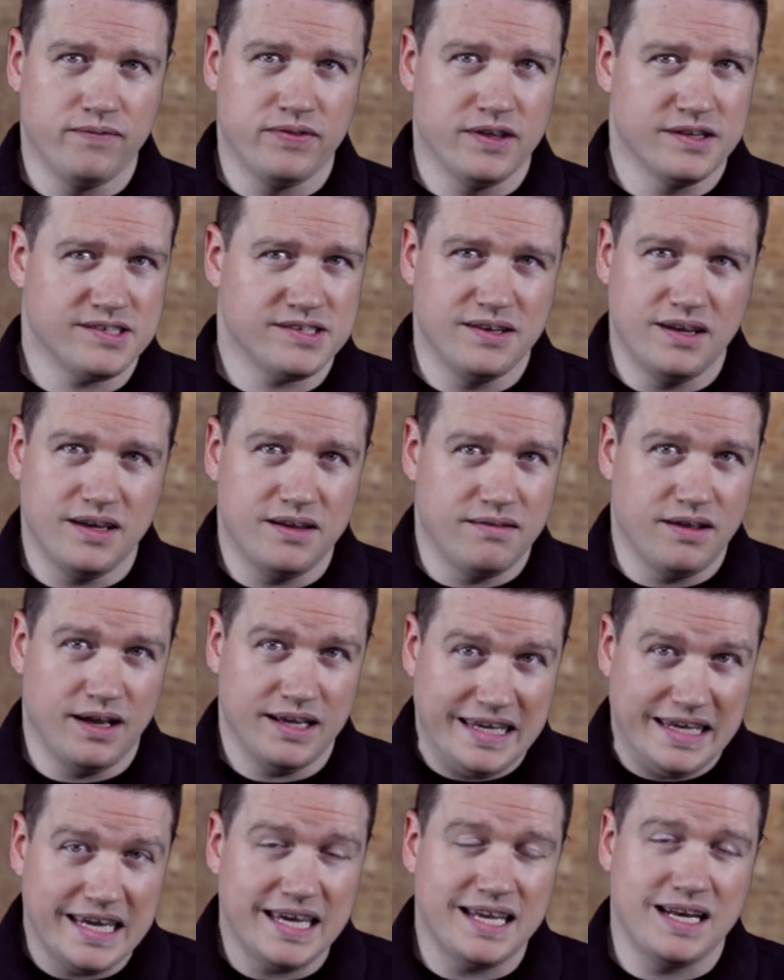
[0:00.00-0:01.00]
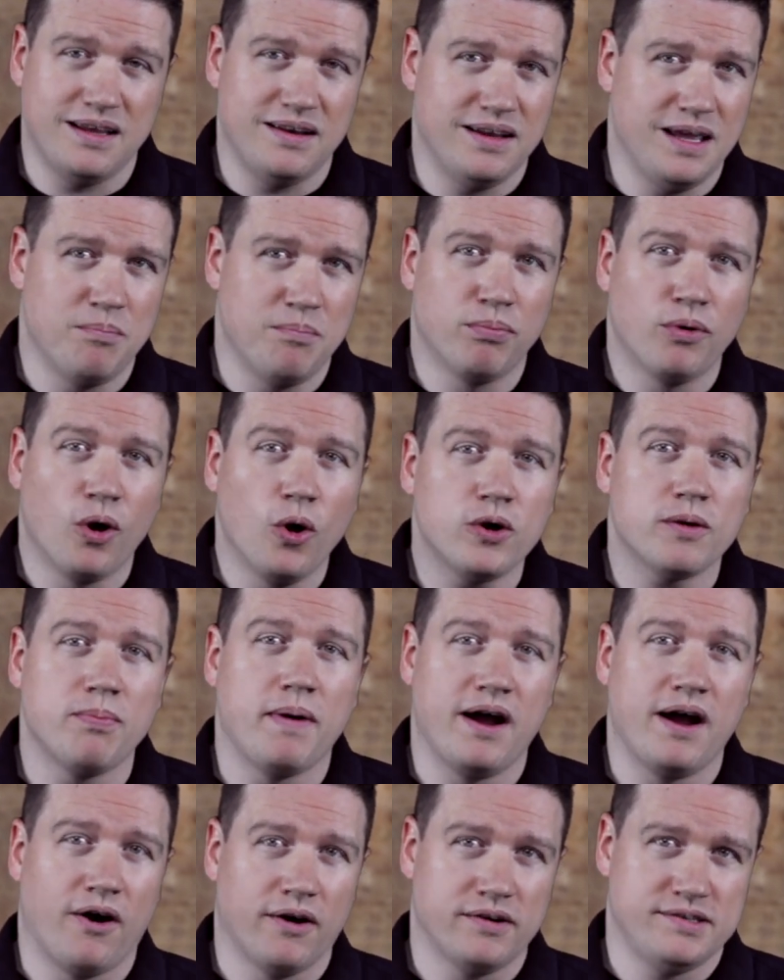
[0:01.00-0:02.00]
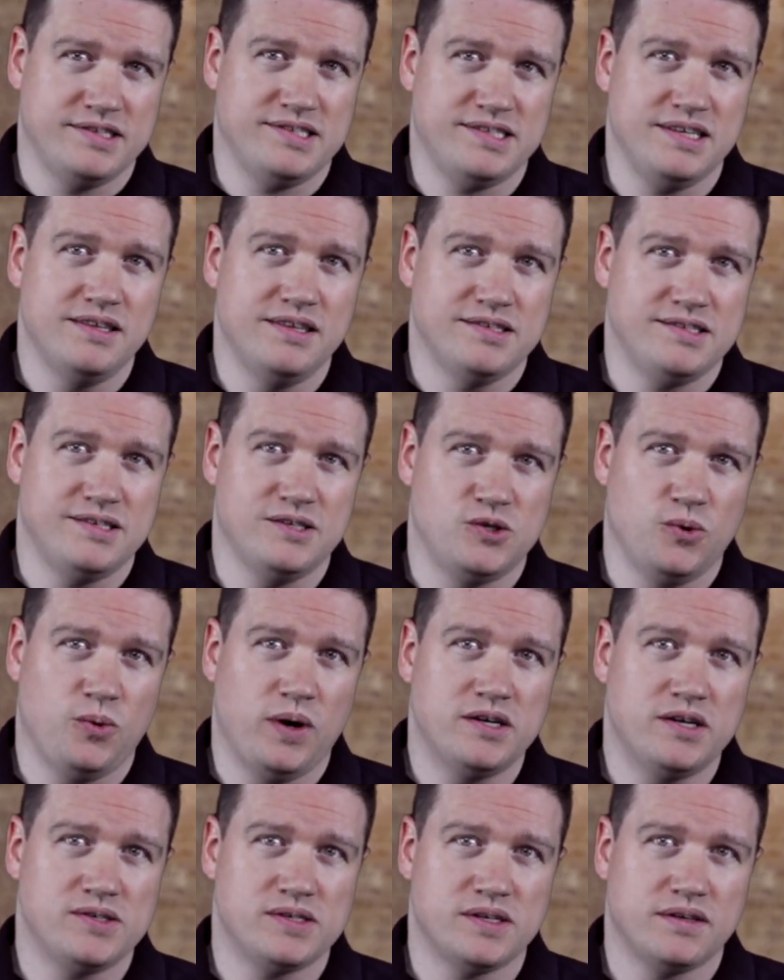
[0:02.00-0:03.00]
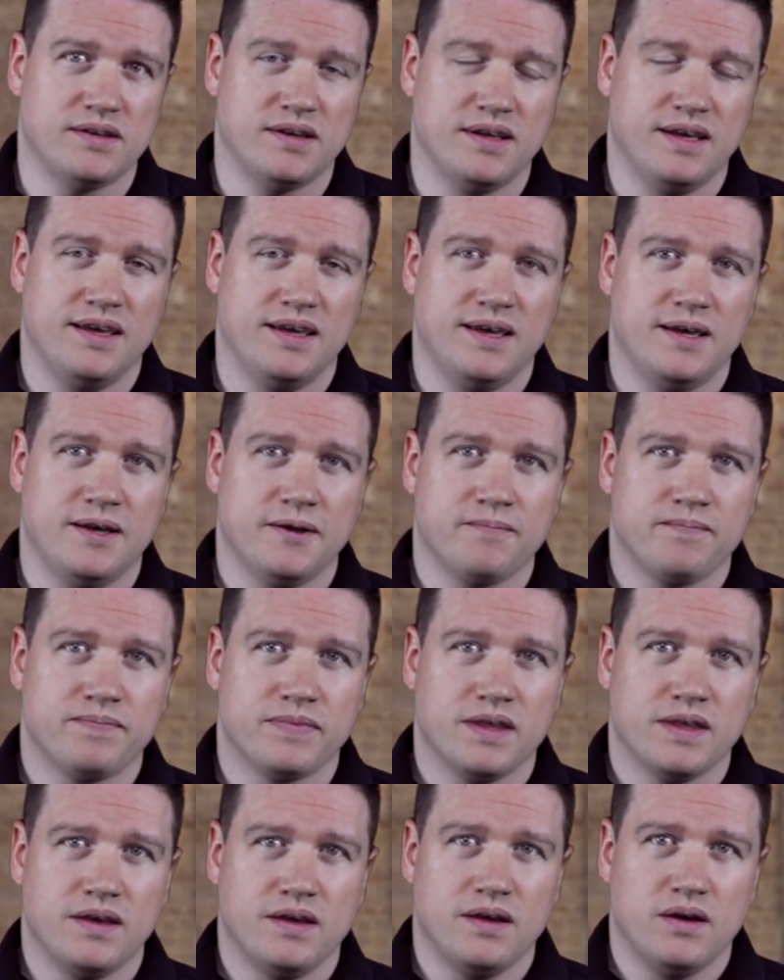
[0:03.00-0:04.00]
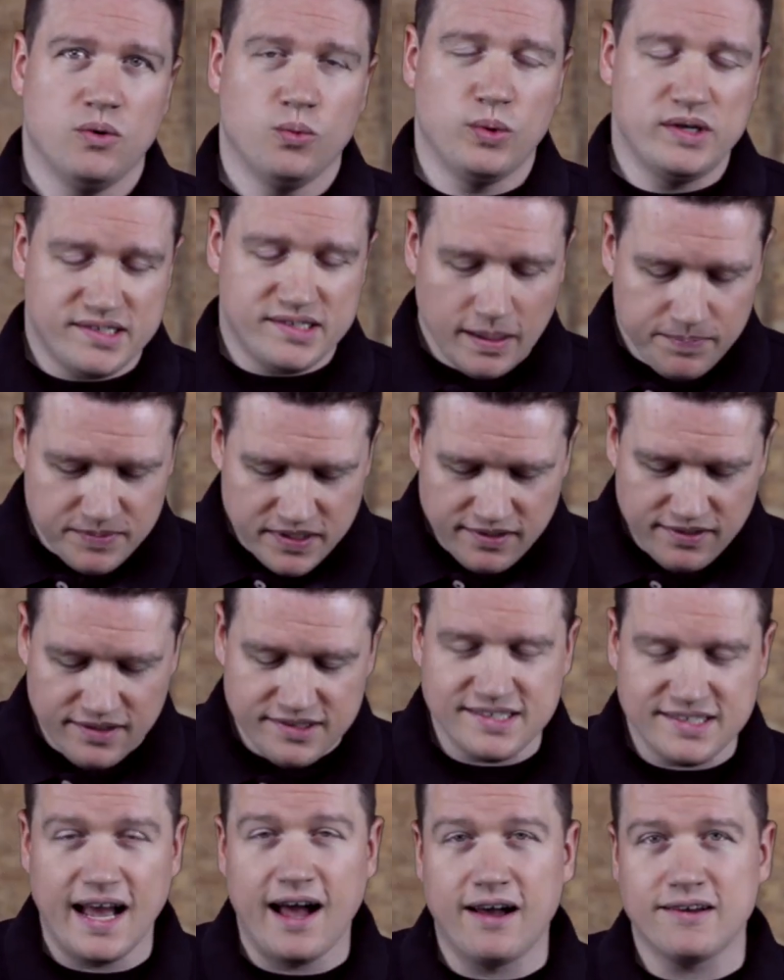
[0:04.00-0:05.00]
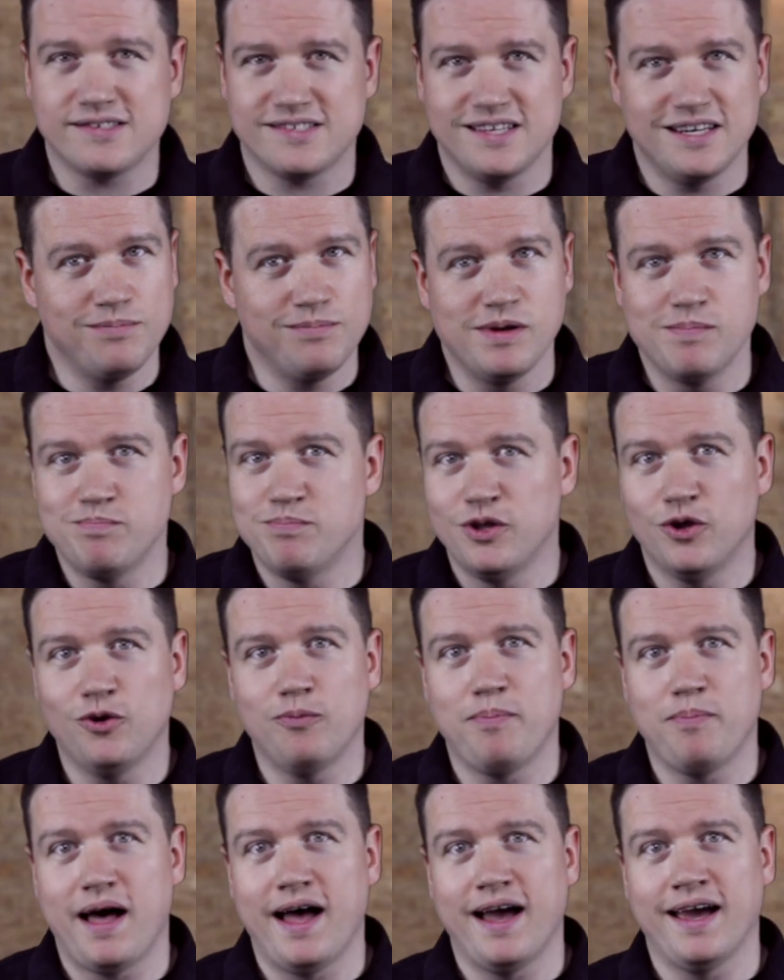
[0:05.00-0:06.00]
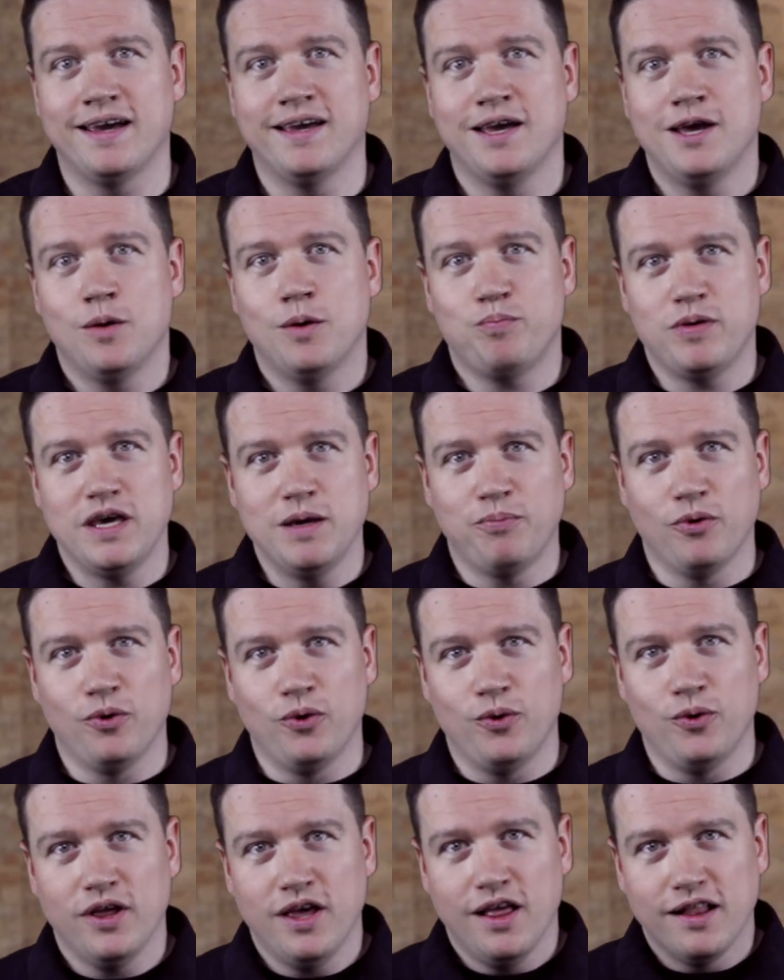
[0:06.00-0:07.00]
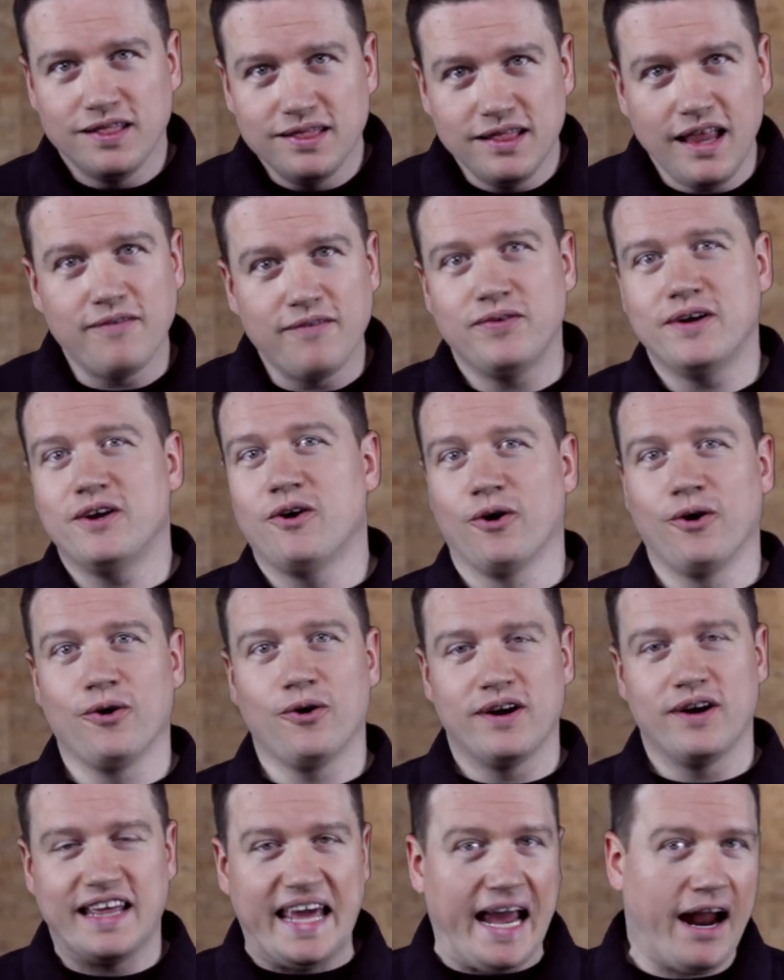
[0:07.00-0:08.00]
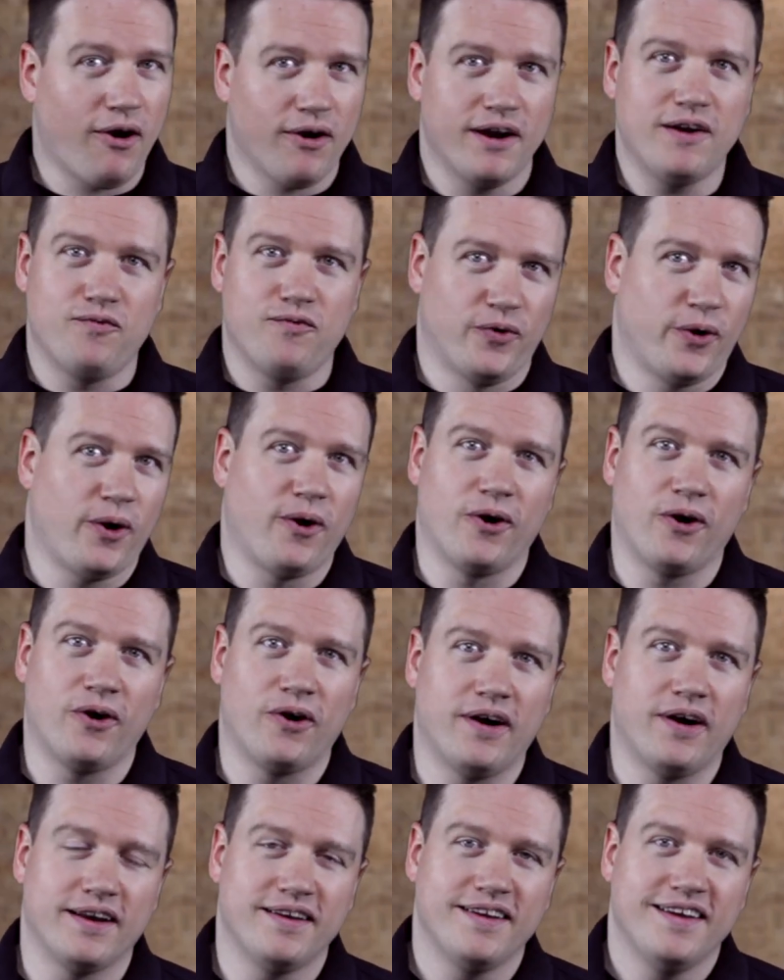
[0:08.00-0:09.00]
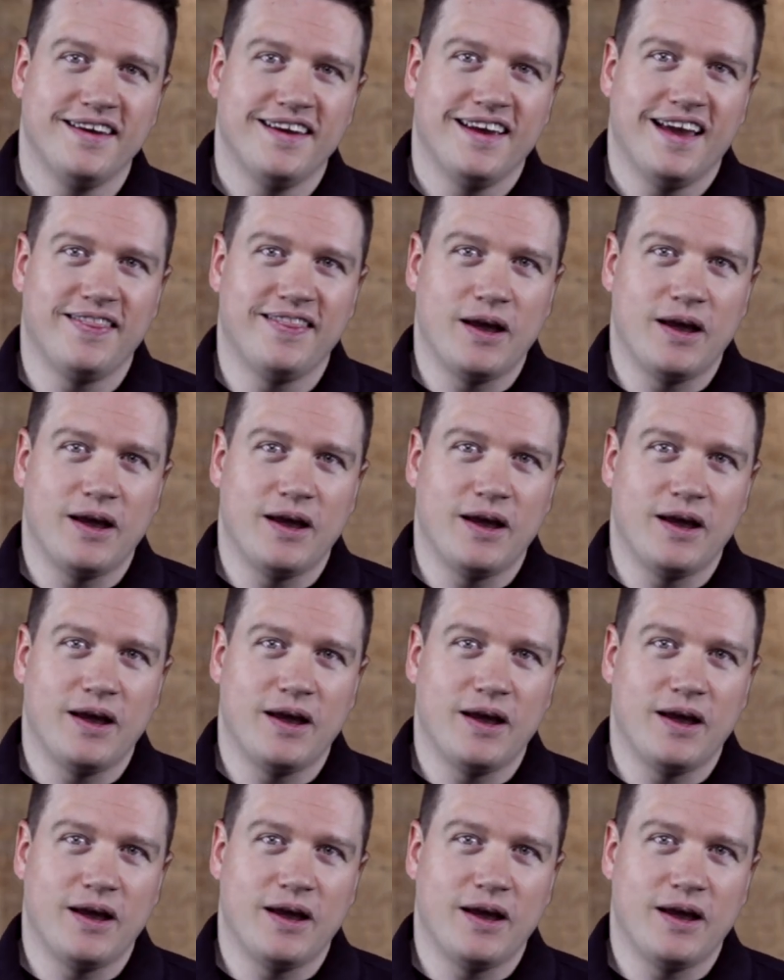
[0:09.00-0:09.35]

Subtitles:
of this. It broke my heart to see the situation. We stepped into this house that had been built by people loving her and caring for her, and